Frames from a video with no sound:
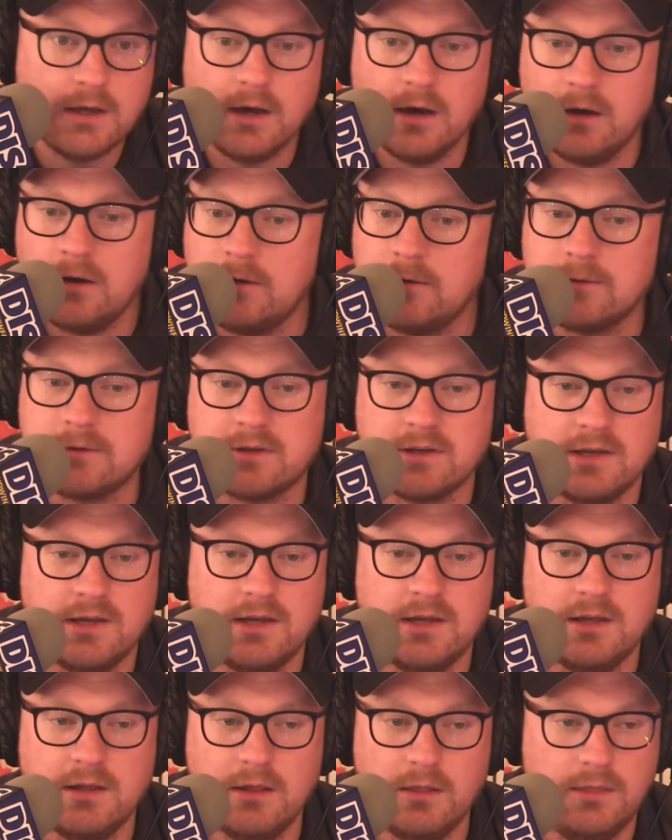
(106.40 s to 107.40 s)

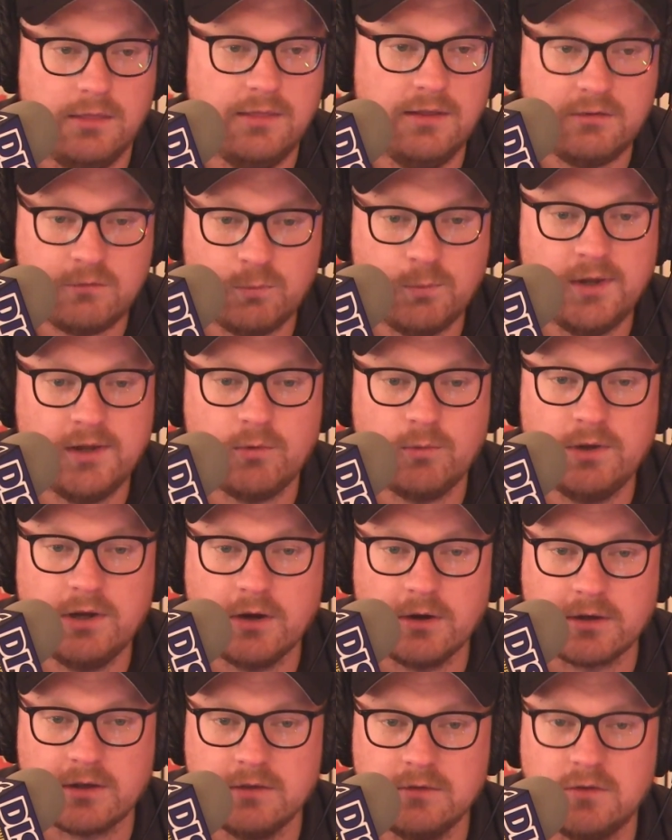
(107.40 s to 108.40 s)
Okay, this week we
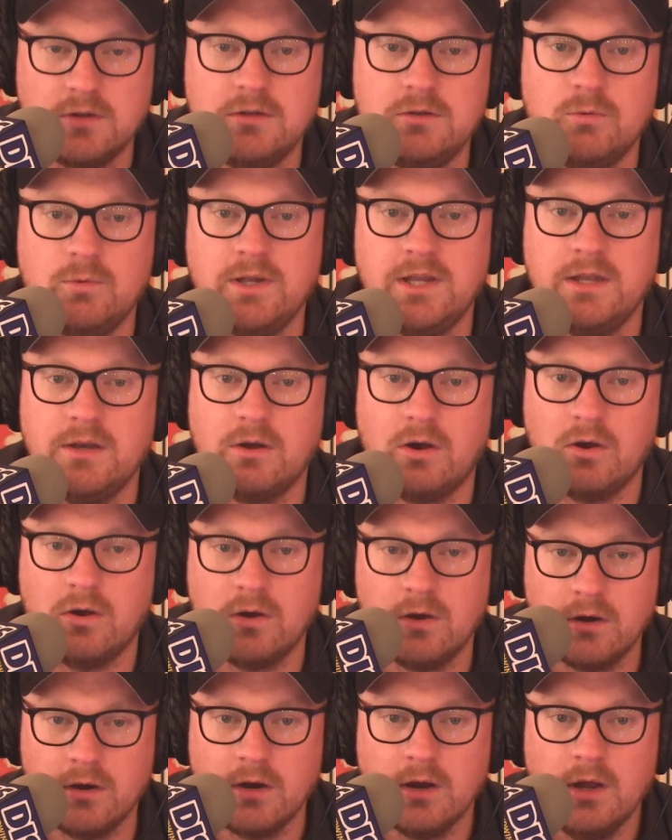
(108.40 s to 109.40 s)
are continuing
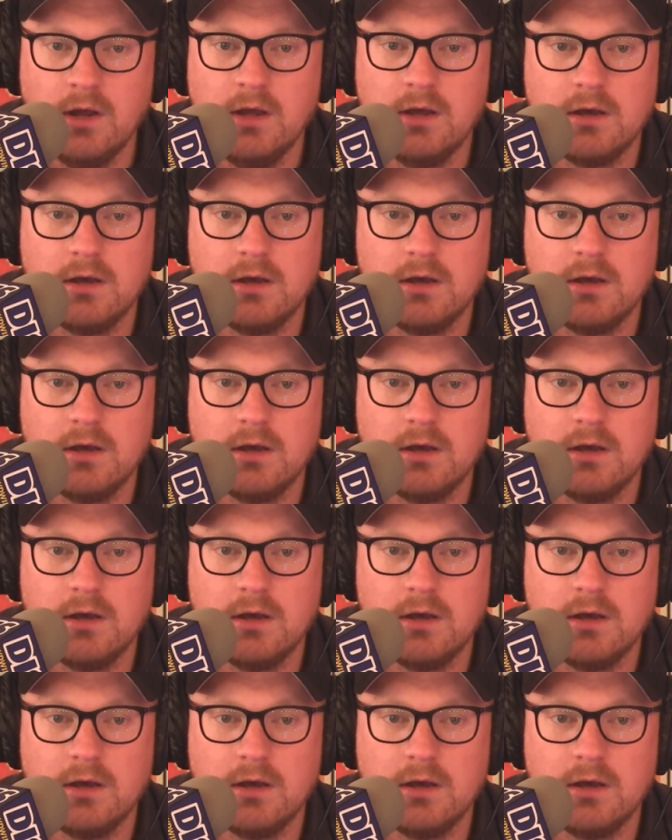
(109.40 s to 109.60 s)
our